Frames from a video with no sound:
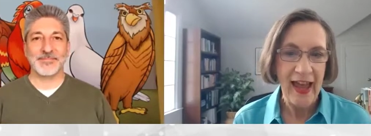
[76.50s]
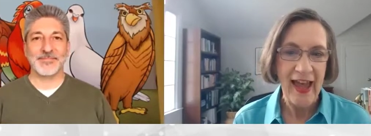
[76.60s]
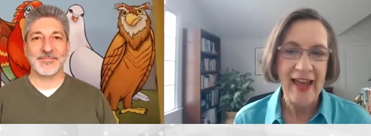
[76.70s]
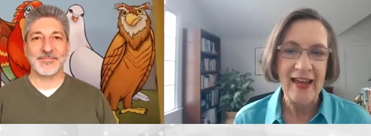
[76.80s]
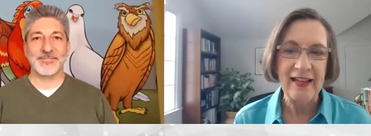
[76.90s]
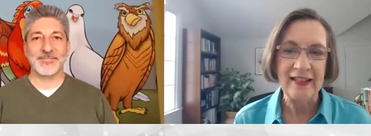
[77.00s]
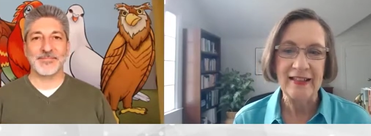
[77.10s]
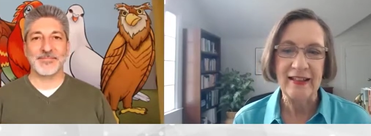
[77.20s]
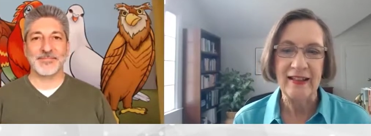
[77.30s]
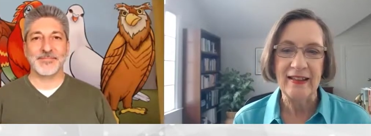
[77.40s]
Speaker 1: And
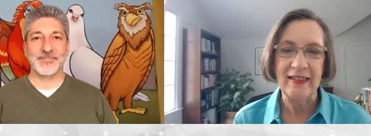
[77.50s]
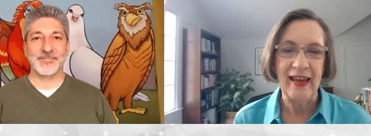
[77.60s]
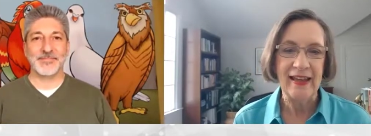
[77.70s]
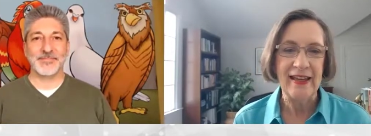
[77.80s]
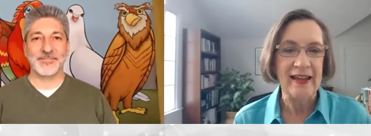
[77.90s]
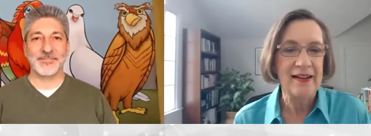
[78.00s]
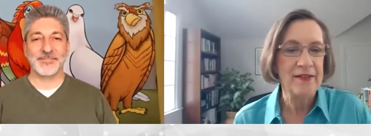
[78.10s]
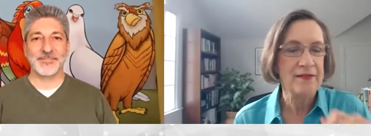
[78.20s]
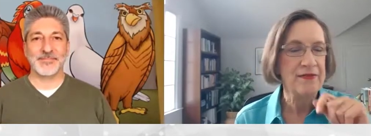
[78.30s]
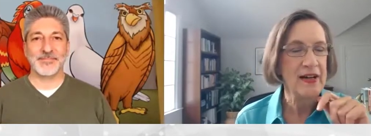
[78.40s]
they
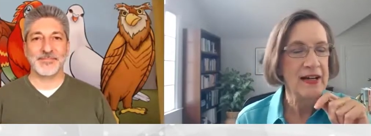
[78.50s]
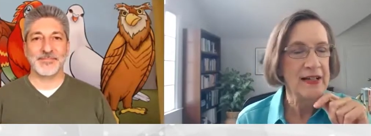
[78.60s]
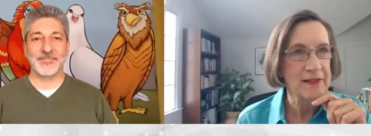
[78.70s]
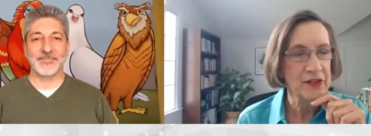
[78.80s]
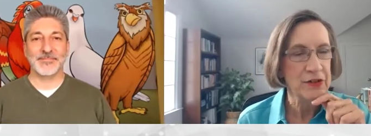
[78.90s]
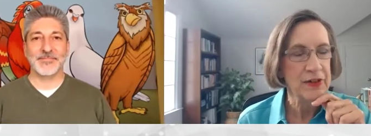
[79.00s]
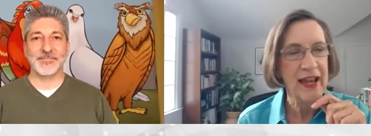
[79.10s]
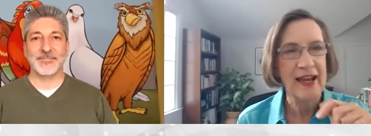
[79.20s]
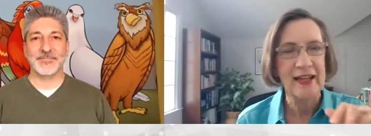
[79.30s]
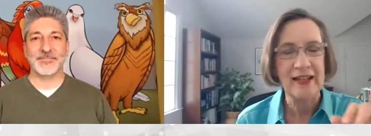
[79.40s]
have
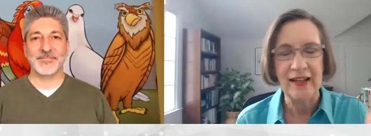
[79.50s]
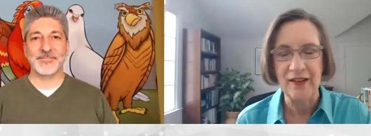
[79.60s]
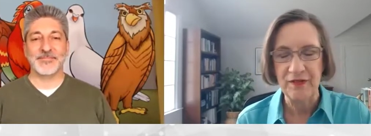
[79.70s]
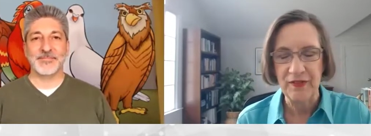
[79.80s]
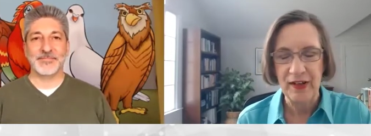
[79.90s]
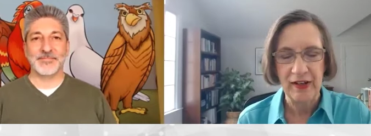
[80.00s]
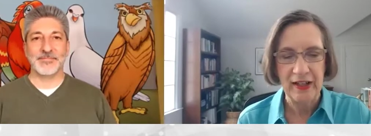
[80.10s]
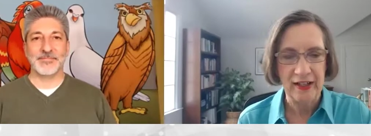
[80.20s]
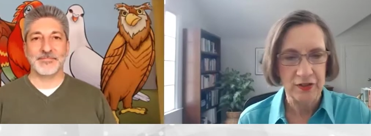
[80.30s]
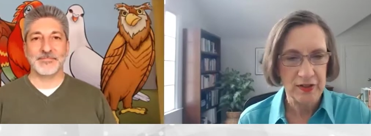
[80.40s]
created a very
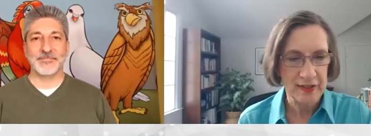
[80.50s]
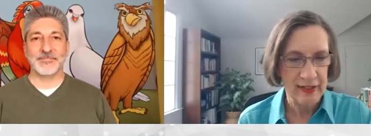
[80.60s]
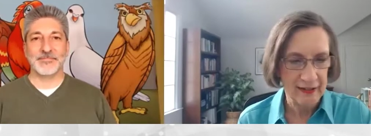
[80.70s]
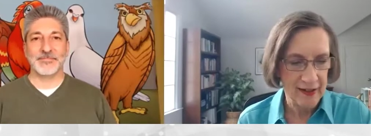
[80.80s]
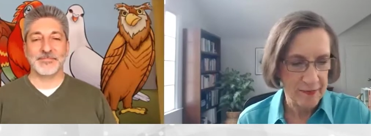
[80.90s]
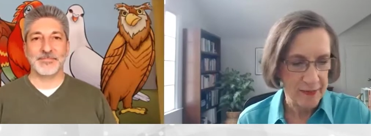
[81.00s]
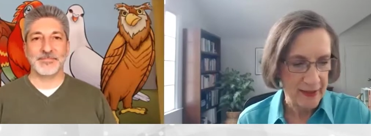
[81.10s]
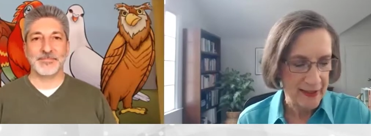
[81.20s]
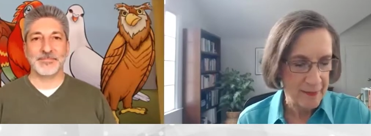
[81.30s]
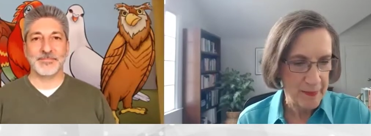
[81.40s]
interesting
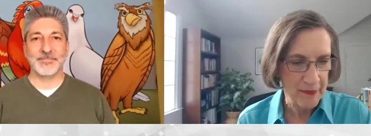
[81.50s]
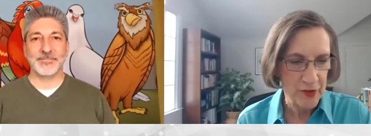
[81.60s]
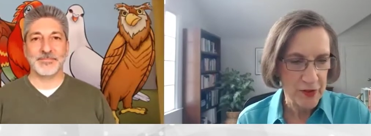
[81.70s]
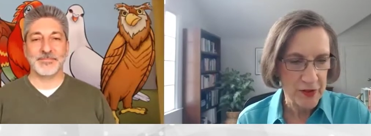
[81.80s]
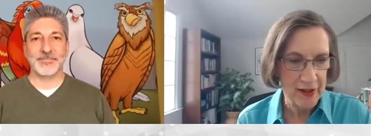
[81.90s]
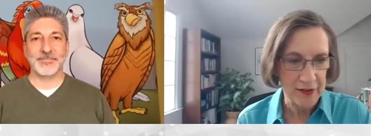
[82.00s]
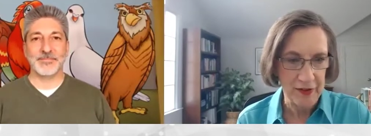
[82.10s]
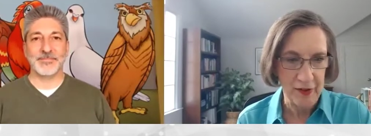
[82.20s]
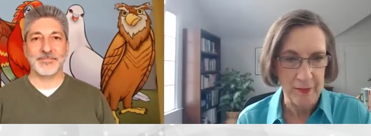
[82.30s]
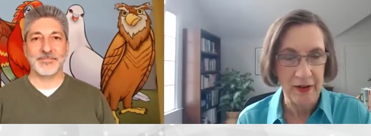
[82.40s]
company. Let me first tell you
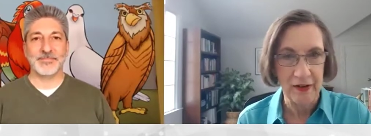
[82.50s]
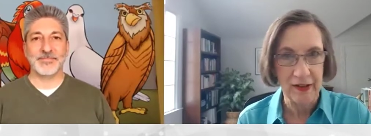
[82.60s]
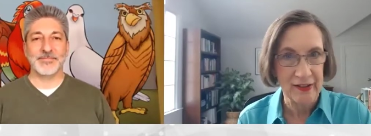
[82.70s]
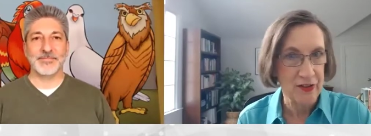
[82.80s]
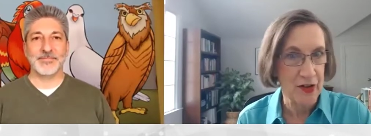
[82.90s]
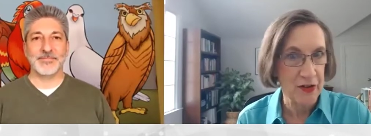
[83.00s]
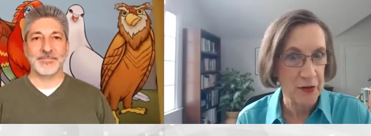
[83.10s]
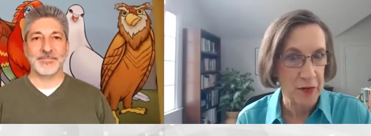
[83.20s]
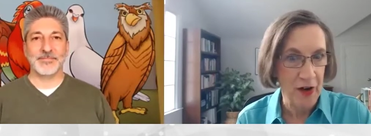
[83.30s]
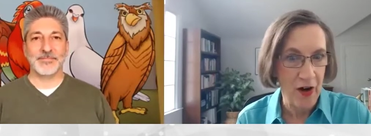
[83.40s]
that Merrick is
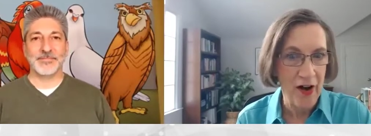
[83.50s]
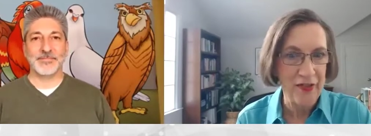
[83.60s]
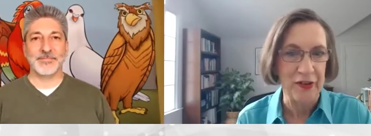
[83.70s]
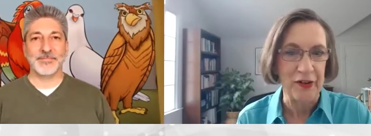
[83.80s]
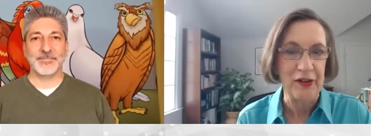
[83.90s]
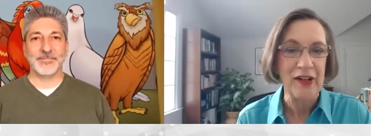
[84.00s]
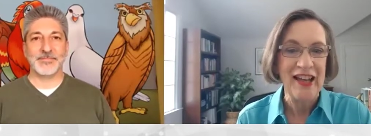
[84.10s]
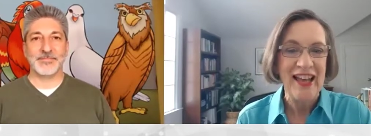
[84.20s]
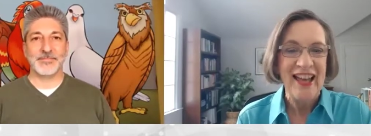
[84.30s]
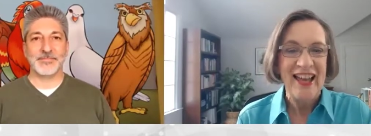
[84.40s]
also an author.
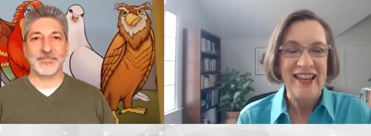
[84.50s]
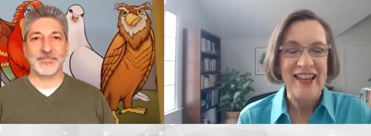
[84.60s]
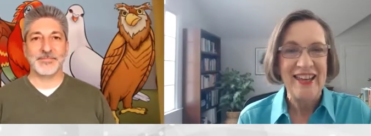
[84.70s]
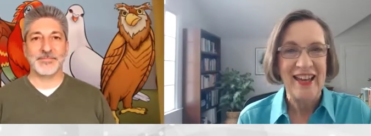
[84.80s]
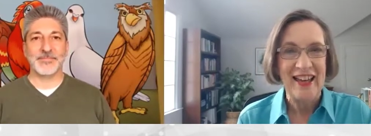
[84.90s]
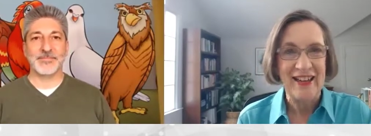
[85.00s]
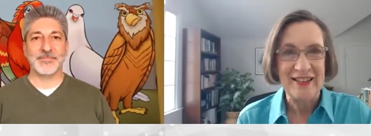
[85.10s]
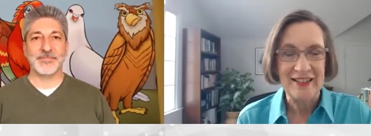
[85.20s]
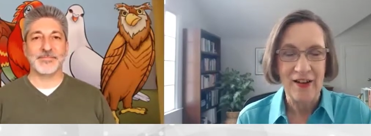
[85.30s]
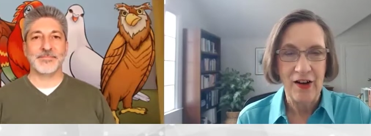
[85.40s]
He
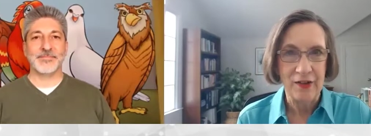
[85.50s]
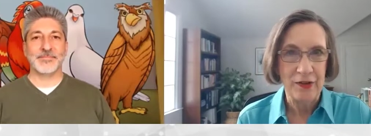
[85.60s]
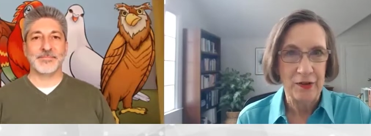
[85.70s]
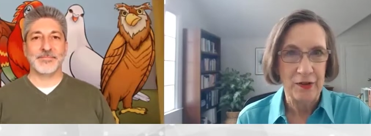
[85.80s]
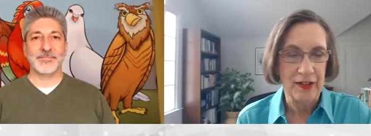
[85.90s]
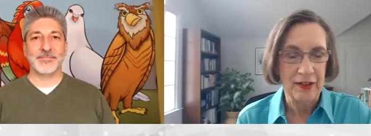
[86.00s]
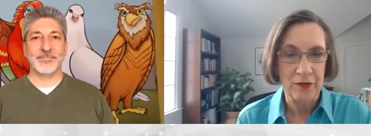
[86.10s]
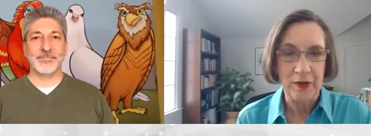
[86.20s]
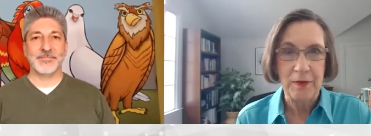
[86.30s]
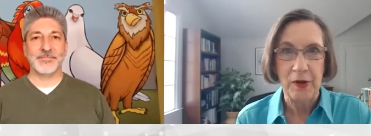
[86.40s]
has authored
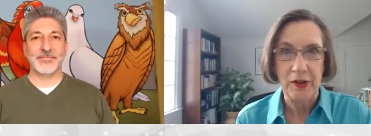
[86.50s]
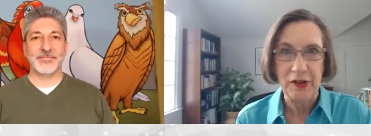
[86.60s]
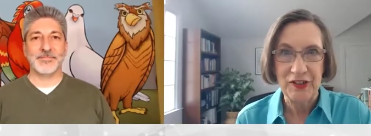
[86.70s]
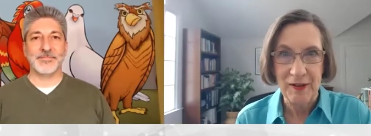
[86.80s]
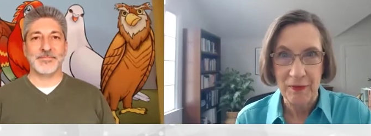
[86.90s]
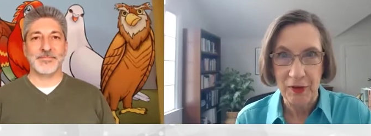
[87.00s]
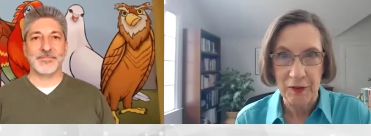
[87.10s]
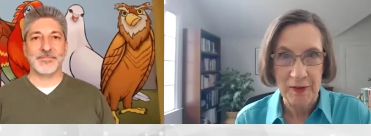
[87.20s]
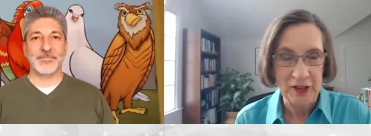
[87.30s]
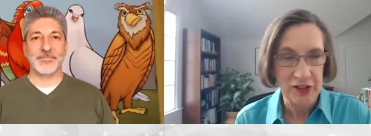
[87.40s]
3 books that I'm going to
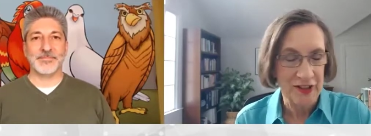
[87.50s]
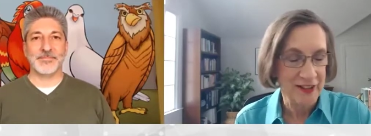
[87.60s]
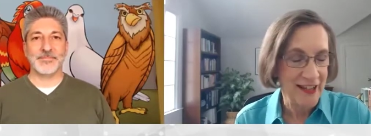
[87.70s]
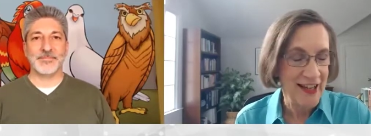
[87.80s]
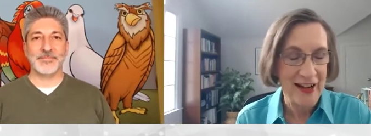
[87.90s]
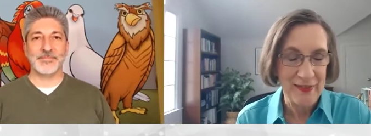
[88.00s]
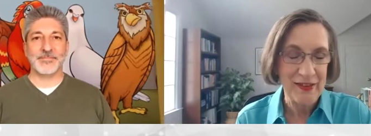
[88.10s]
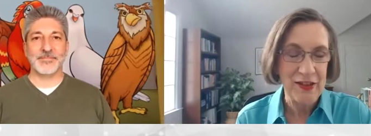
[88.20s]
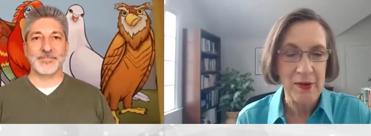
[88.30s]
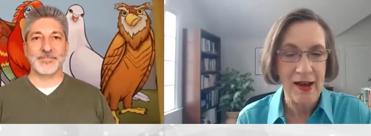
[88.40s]
mention today, and I
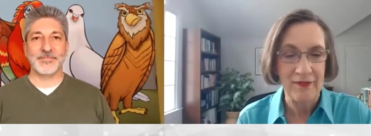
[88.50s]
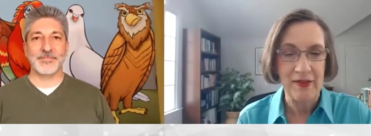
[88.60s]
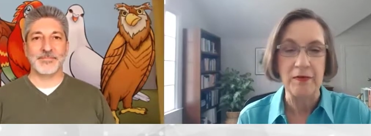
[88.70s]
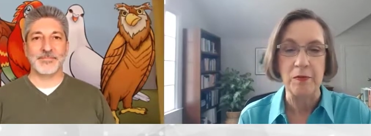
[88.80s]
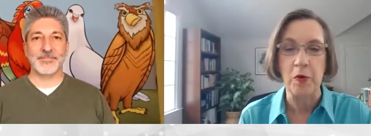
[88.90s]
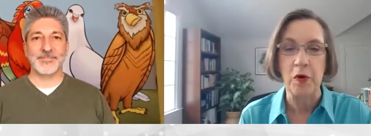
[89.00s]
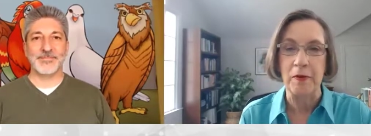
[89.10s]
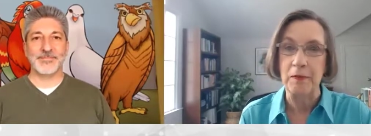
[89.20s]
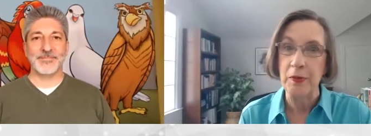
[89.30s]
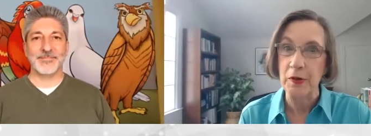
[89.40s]
think you have even more,
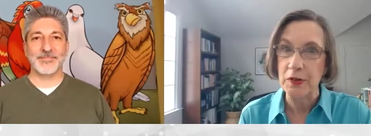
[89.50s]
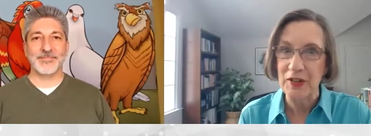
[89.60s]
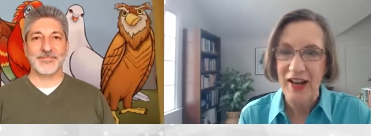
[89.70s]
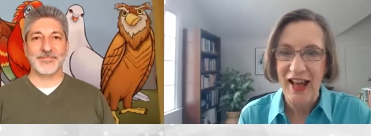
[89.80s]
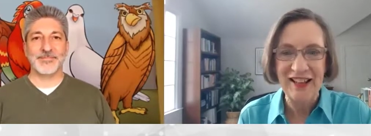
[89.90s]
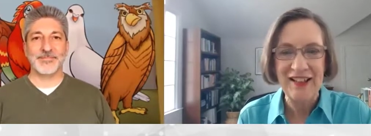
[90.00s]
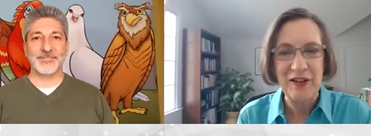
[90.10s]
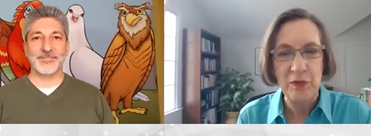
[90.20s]
but Personality